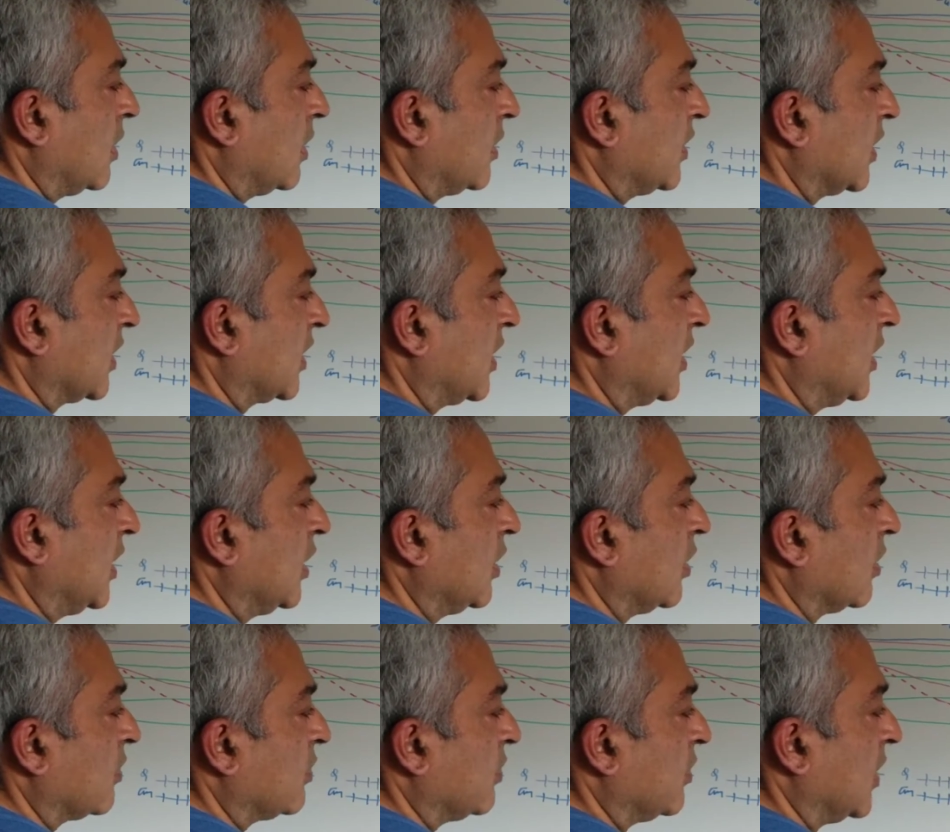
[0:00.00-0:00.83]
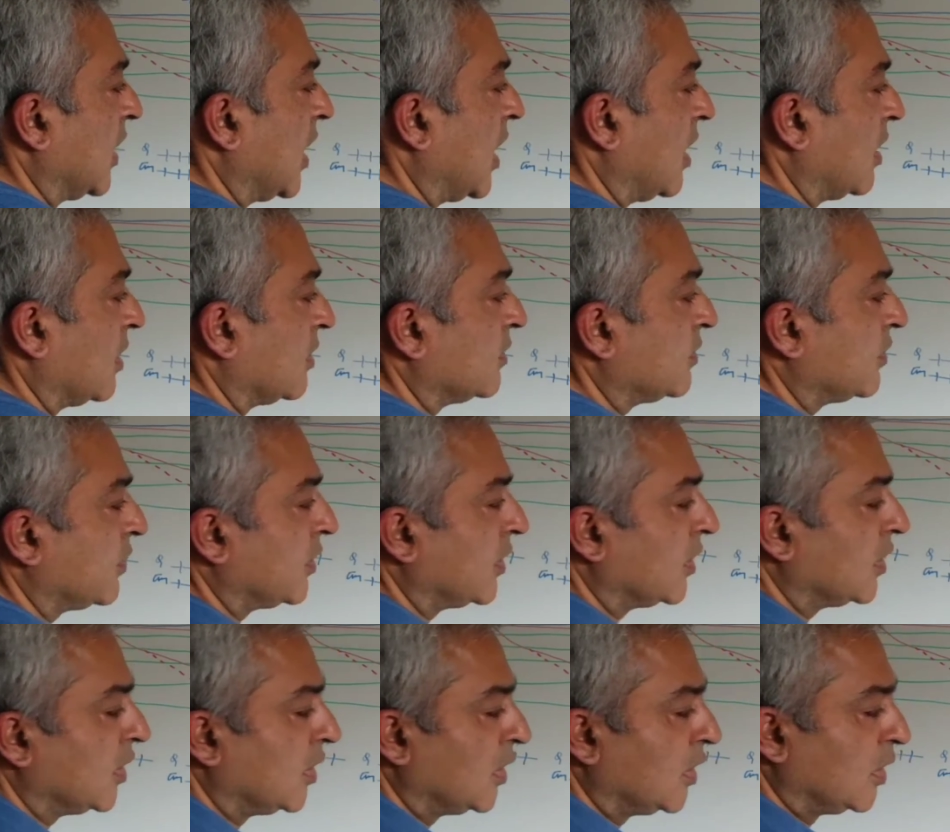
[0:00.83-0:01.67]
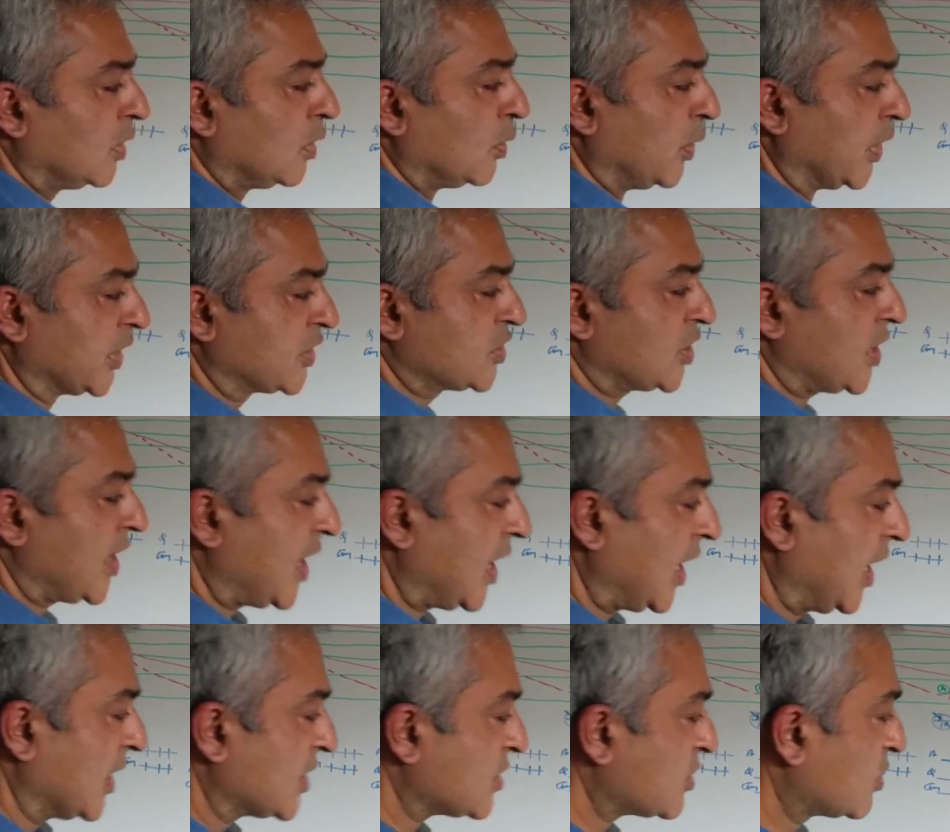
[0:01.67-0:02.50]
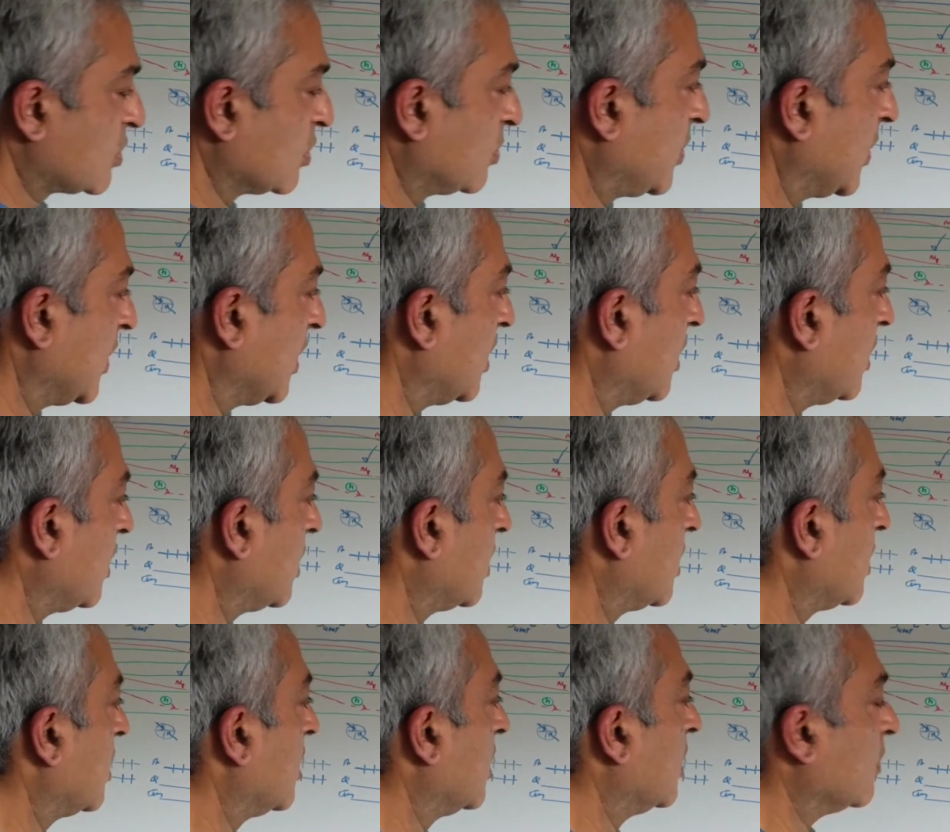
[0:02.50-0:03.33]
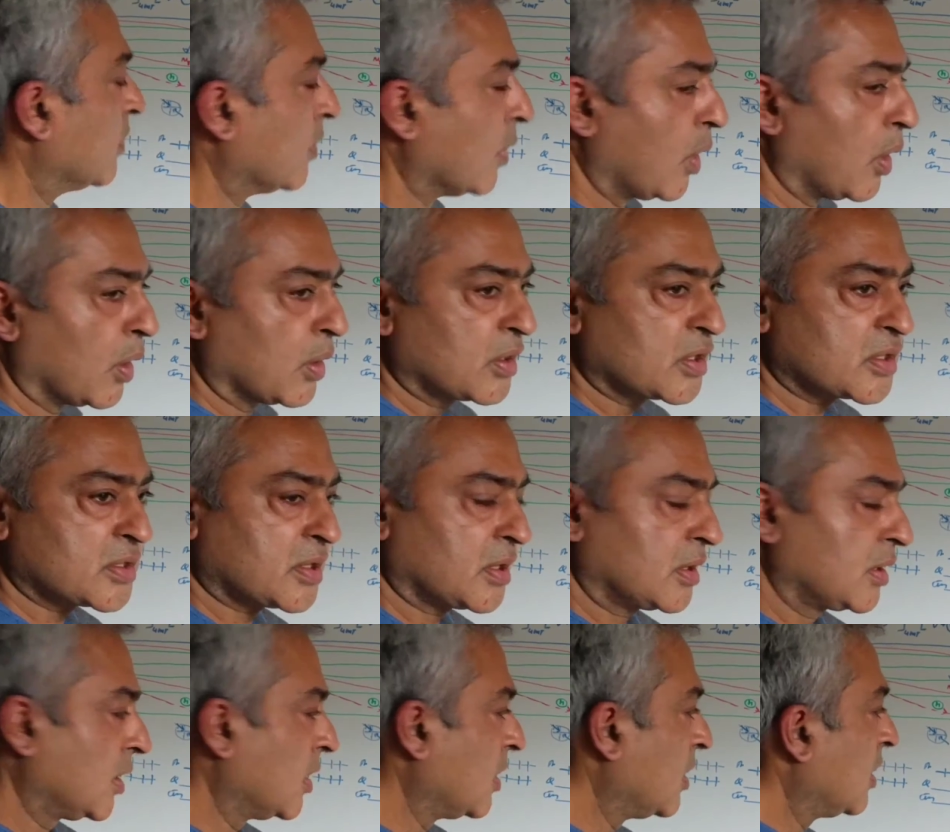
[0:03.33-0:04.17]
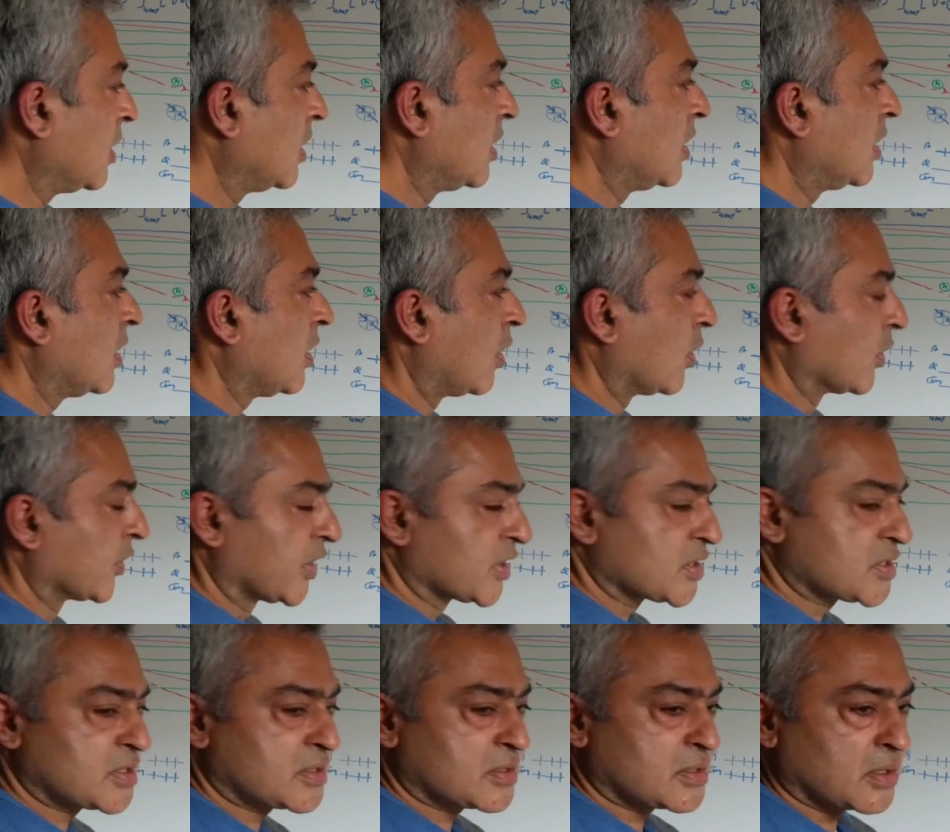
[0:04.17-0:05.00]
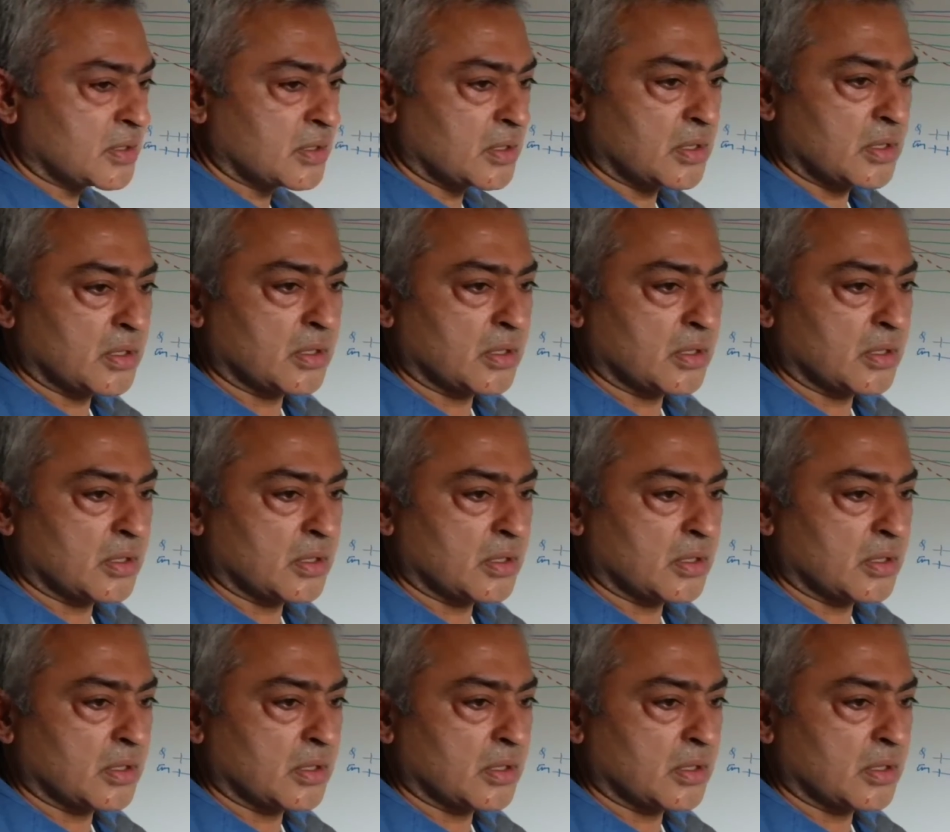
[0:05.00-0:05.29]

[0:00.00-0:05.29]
the key of love, which has to be evoked, or this